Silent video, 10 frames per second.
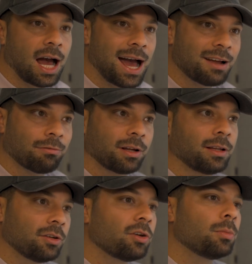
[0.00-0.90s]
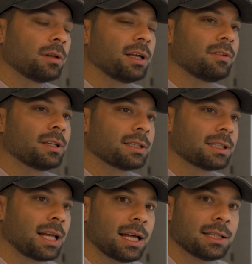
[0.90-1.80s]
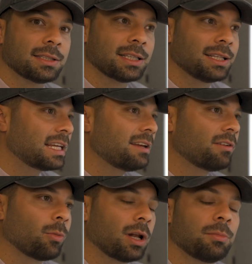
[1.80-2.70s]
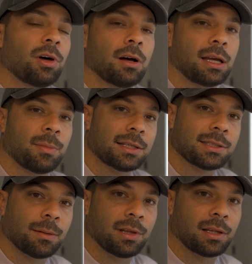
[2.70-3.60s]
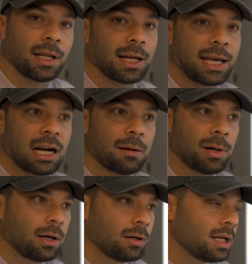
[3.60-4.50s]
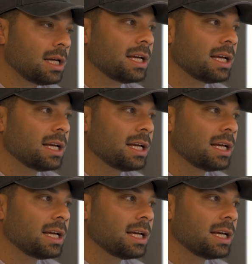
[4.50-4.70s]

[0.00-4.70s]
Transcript: I really do believe in this lens, and even when I'm talking about something that I care about,